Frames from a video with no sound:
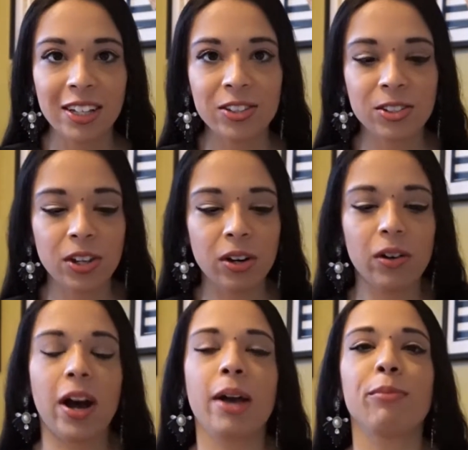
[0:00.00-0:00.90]

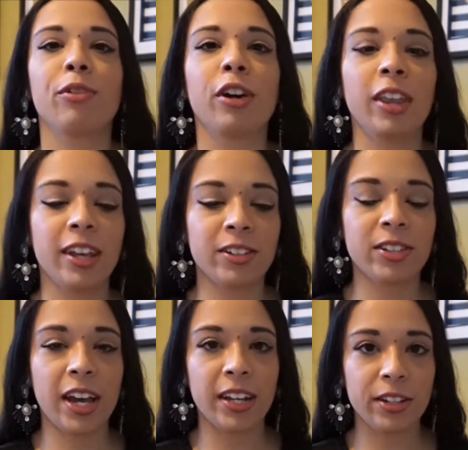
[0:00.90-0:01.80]
So I'm really
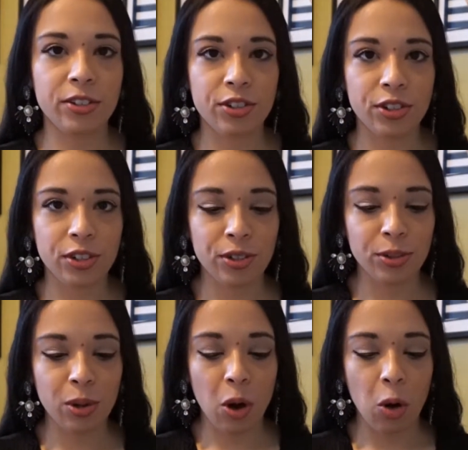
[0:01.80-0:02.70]
excited
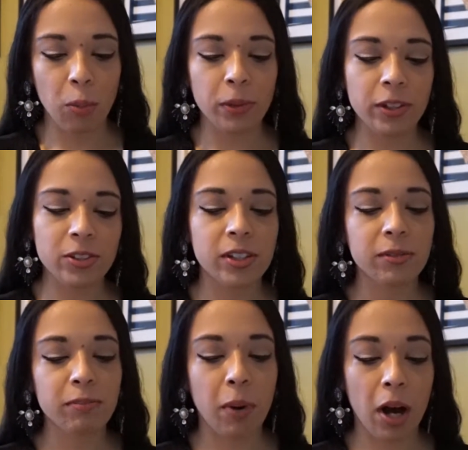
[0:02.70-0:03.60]
to open this
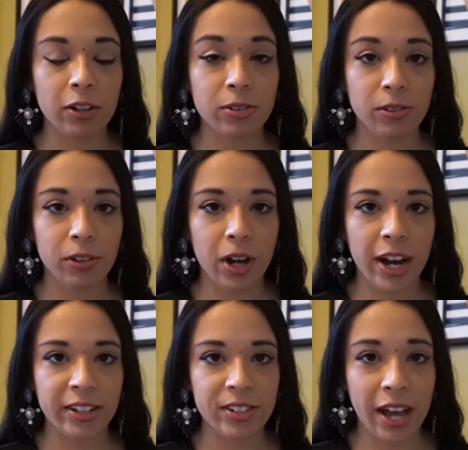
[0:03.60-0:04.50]
box with you
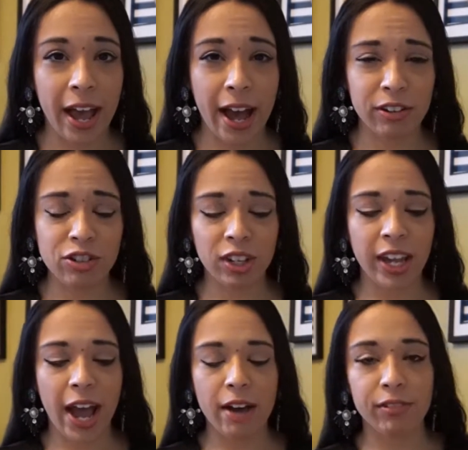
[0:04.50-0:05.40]
guys. I
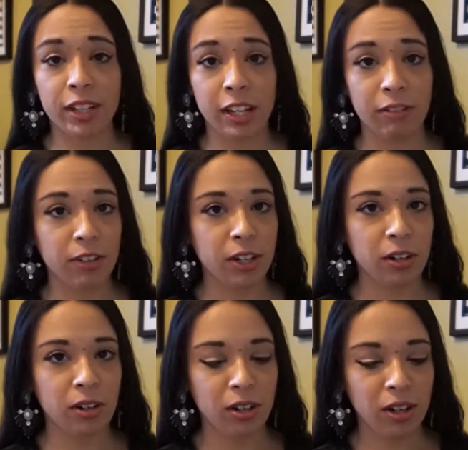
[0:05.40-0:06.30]
actually haven't
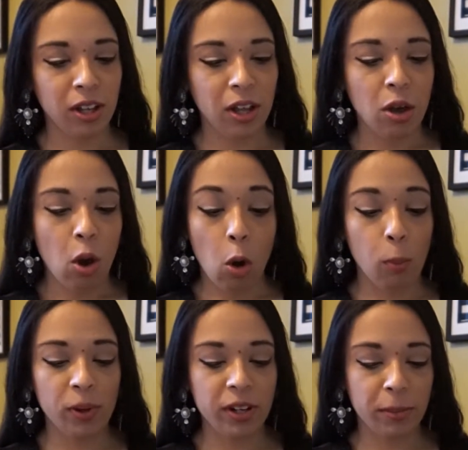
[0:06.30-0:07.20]
even
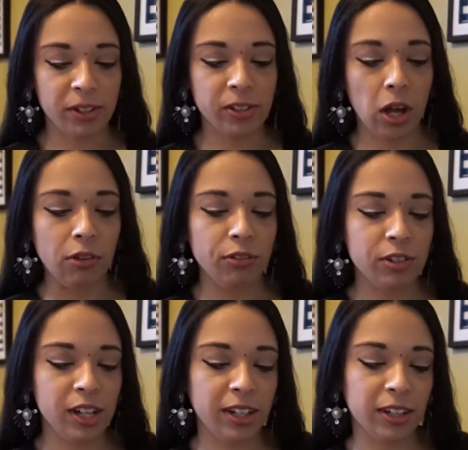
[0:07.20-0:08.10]
opened it myself and
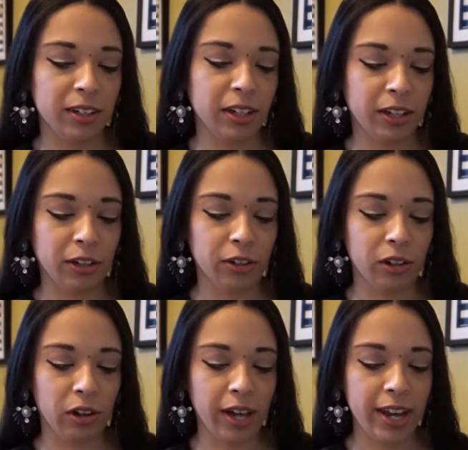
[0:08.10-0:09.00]
taken like a good
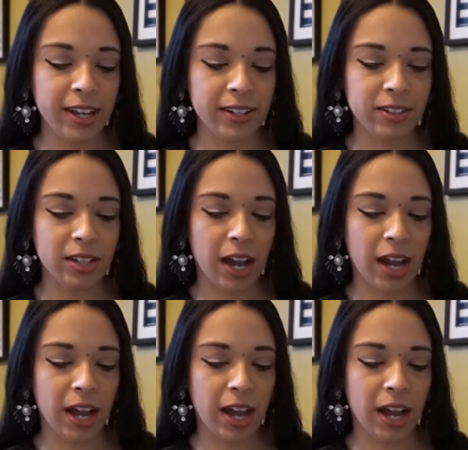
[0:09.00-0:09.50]
look at it.